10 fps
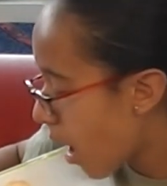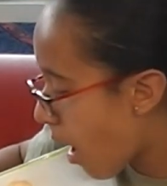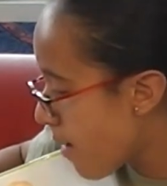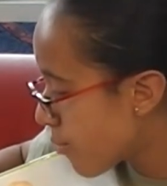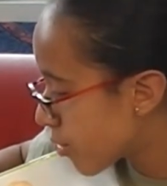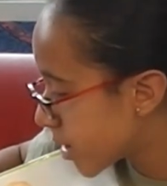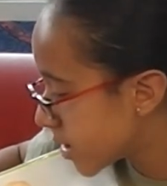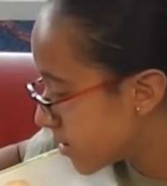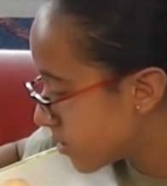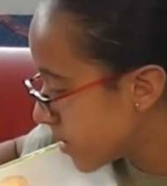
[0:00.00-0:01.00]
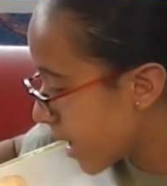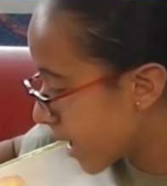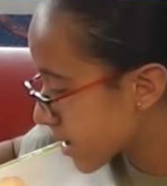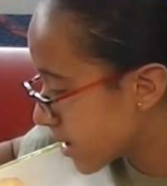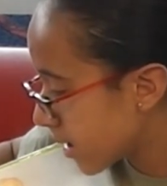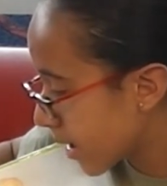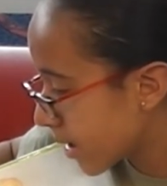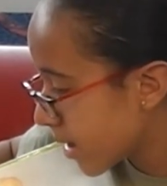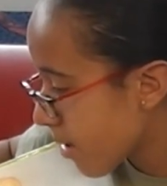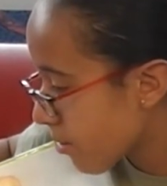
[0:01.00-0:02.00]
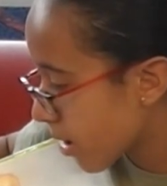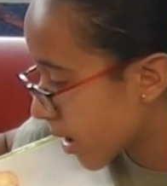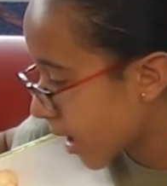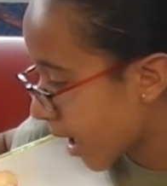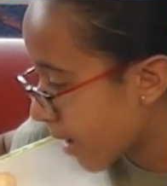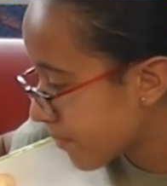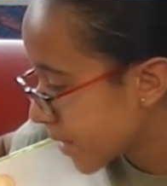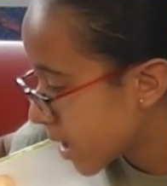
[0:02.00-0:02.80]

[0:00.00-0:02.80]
All morning, Dewey acted like a library cat.